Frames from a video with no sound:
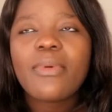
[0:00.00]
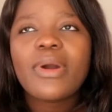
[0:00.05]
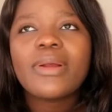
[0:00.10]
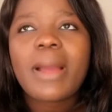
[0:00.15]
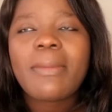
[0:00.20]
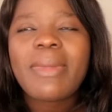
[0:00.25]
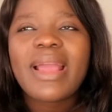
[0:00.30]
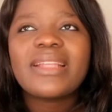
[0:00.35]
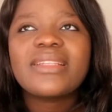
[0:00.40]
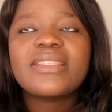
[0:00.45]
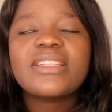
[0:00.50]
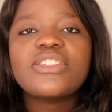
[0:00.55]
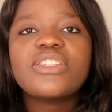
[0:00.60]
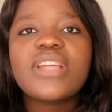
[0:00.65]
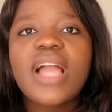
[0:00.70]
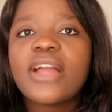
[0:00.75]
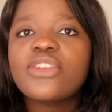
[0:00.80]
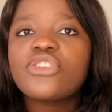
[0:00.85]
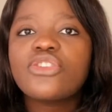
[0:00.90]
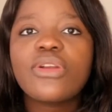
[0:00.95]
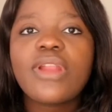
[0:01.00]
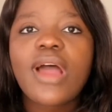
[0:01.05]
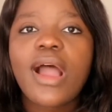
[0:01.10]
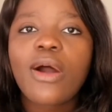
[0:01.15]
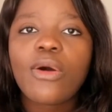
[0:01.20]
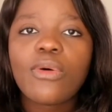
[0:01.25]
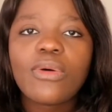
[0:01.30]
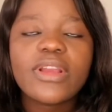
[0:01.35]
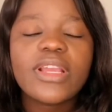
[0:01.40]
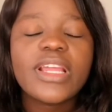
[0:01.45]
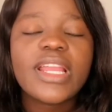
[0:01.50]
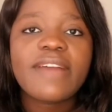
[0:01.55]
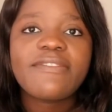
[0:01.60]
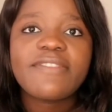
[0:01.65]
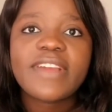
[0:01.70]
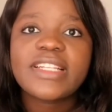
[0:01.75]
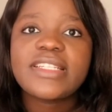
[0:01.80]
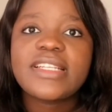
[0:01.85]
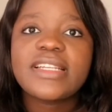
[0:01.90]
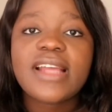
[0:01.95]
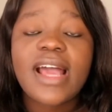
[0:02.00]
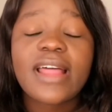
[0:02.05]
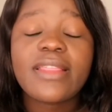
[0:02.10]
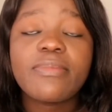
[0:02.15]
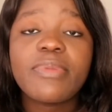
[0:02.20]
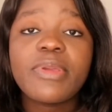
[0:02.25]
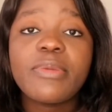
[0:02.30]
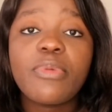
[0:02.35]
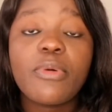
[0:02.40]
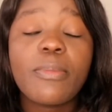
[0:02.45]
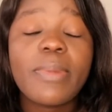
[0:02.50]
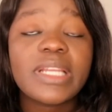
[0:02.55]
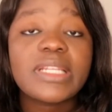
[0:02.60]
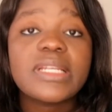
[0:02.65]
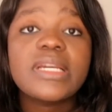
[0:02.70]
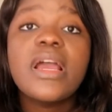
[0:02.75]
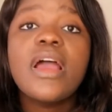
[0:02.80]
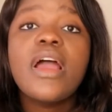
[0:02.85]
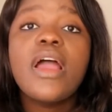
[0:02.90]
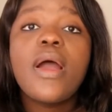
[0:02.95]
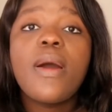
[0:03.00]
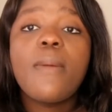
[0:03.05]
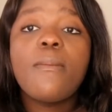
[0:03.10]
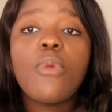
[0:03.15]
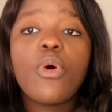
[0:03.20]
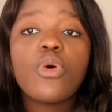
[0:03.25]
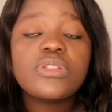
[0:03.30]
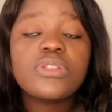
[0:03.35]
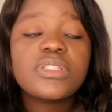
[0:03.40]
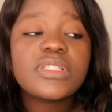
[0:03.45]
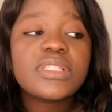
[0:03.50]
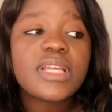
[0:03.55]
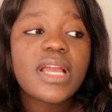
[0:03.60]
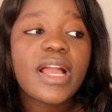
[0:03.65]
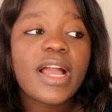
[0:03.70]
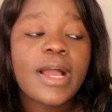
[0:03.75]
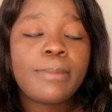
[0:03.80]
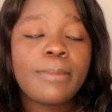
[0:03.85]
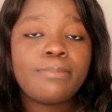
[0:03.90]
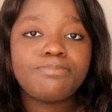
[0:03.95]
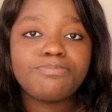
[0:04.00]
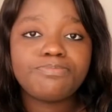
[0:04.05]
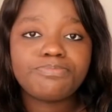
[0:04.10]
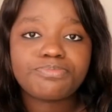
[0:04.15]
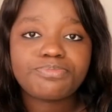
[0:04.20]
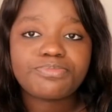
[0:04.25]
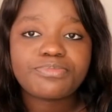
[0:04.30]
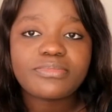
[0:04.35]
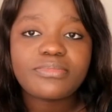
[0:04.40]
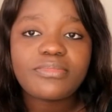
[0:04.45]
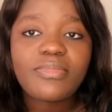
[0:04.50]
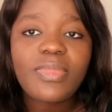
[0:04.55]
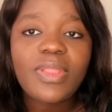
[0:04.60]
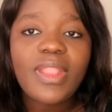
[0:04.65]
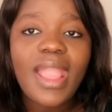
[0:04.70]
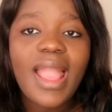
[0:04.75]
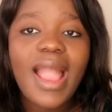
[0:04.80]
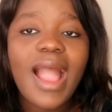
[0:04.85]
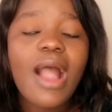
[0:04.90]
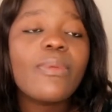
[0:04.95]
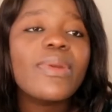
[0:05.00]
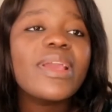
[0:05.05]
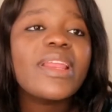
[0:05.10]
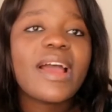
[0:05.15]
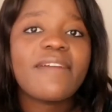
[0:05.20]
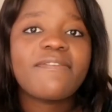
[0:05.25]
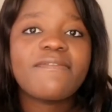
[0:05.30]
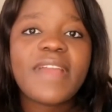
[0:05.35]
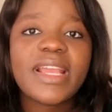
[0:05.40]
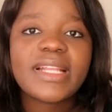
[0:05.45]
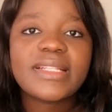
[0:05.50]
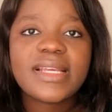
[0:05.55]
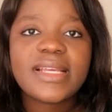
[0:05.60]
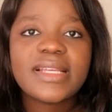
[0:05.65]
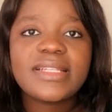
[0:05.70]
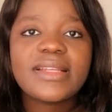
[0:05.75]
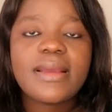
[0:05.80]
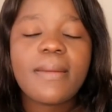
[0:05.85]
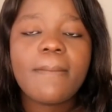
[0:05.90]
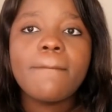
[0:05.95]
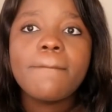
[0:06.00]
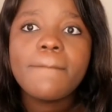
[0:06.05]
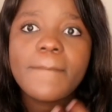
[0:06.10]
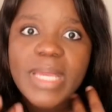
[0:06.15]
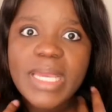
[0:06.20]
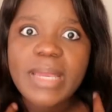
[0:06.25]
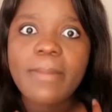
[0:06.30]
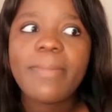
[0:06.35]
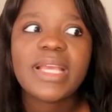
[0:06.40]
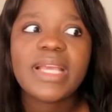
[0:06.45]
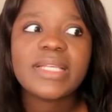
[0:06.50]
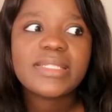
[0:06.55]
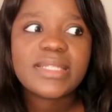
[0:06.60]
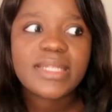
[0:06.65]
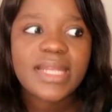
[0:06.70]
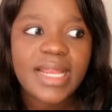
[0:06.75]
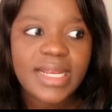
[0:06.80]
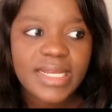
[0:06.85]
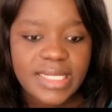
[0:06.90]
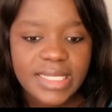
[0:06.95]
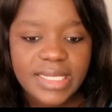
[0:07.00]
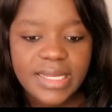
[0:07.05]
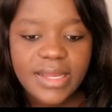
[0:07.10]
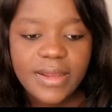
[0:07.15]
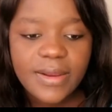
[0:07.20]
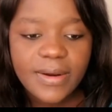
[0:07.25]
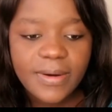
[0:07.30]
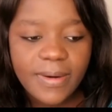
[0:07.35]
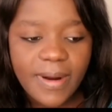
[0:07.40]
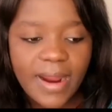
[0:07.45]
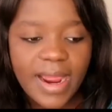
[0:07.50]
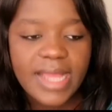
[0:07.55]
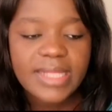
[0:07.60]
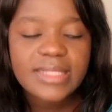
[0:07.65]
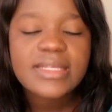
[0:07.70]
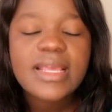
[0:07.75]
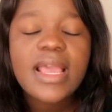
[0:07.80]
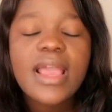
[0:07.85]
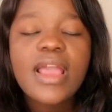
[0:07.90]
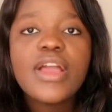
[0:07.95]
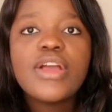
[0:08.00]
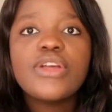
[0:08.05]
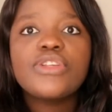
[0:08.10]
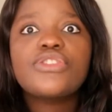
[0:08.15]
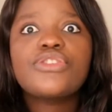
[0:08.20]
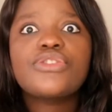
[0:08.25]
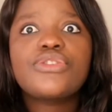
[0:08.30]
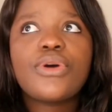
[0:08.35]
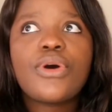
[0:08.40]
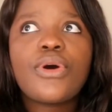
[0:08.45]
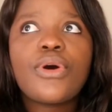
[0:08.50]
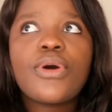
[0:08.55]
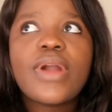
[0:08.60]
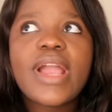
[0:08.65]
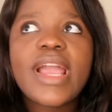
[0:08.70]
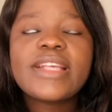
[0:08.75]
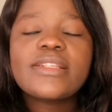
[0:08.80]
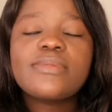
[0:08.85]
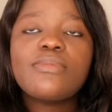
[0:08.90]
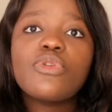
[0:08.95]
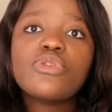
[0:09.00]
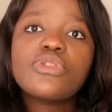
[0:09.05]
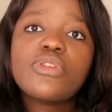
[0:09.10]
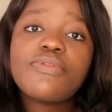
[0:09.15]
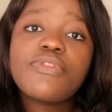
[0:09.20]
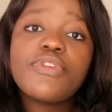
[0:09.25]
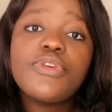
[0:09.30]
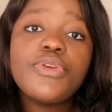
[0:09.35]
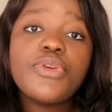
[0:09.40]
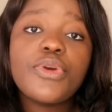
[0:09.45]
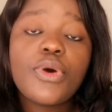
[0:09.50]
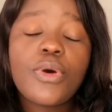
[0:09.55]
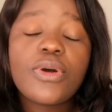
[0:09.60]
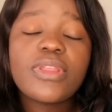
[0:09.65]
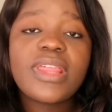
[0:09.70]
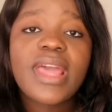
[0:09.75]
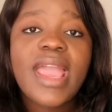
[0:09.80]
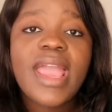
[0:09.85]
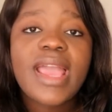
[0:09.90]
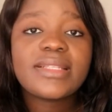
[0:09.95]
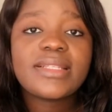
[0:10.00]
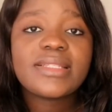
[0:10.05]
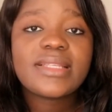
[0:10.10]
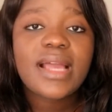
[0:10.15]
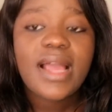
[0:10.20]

might touch on how it affected other people, but most how it affected me personally, right? So as most of you know that